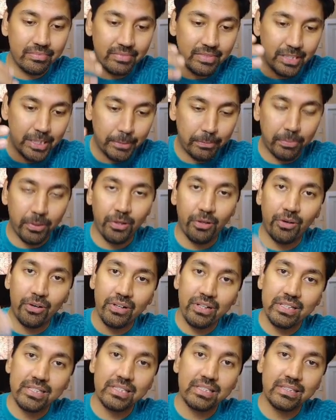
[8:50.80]

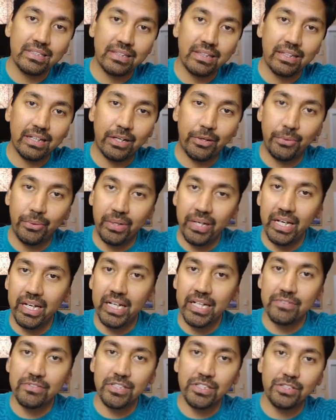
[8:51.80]
deploys the
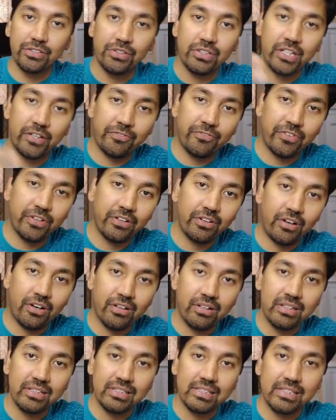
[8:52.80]
creatives into different
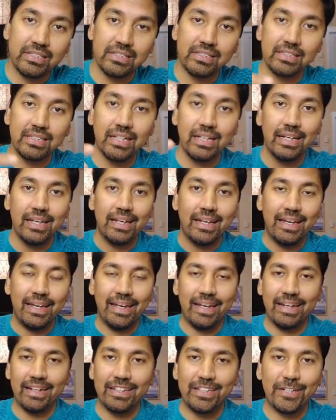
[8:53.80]
audiences
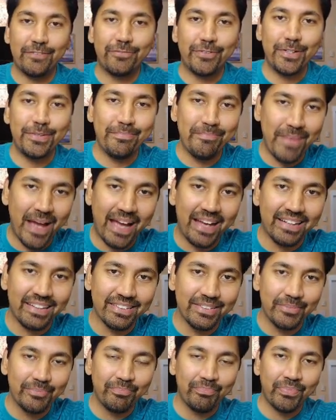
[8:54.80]
in a different
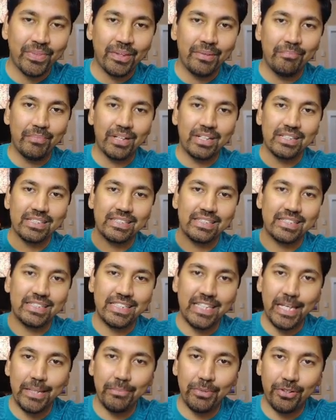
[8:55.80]
manner. Because the
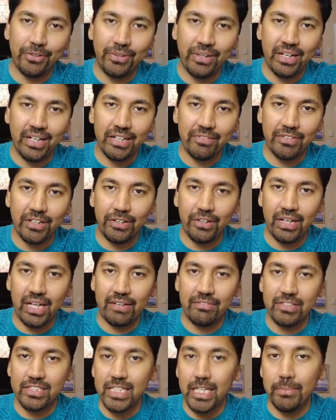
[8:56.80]
same creative that you have,
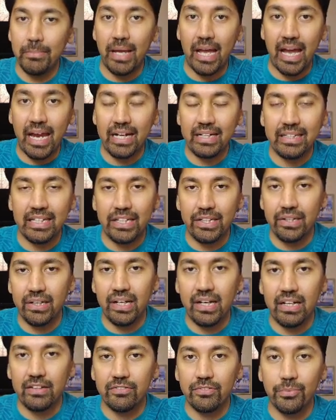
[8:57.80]
the same ad that you
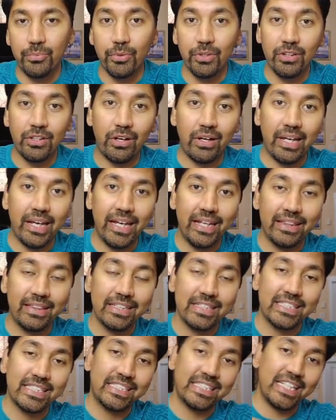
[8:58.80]
have, will not hit the
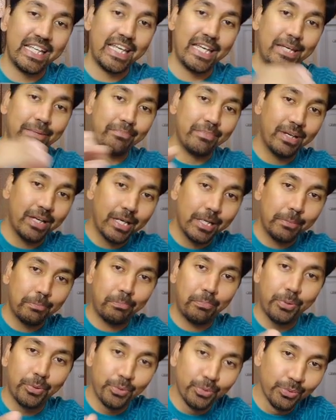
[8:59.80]
same
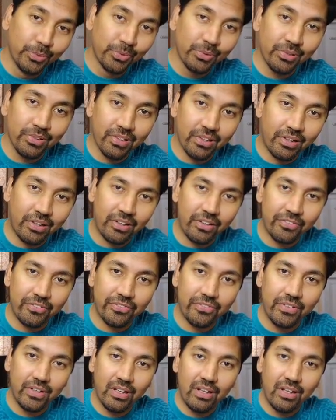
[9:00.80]
pool of